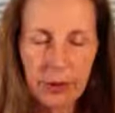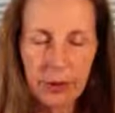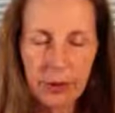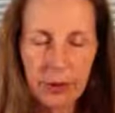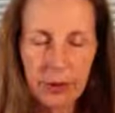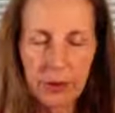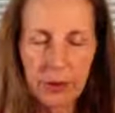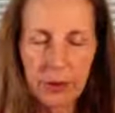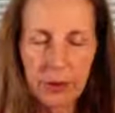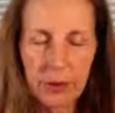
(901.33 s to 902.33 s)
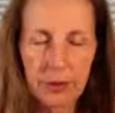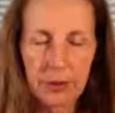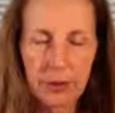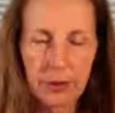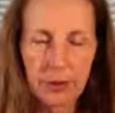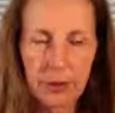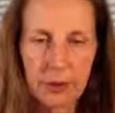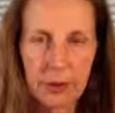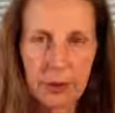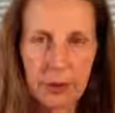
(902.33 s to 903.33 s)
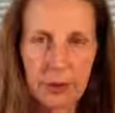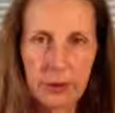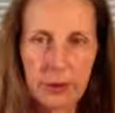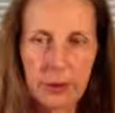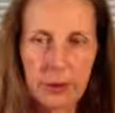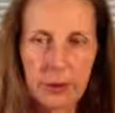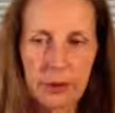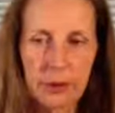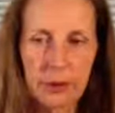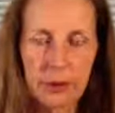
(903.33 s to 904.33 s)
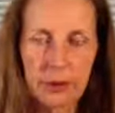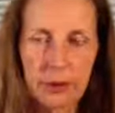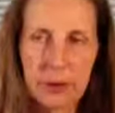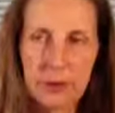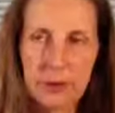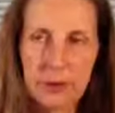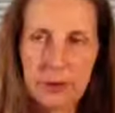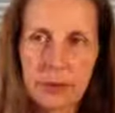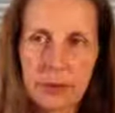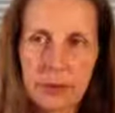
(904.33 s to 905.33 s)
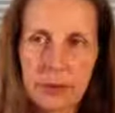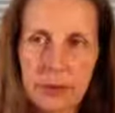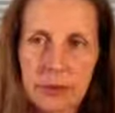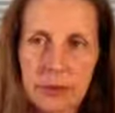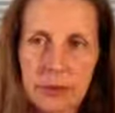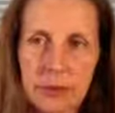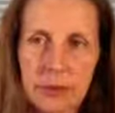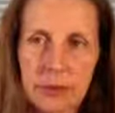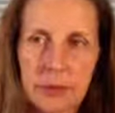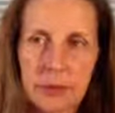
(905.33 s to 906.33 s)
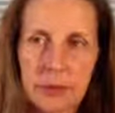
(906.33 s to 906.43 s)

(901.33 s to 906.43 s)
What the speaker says: Nothing is said.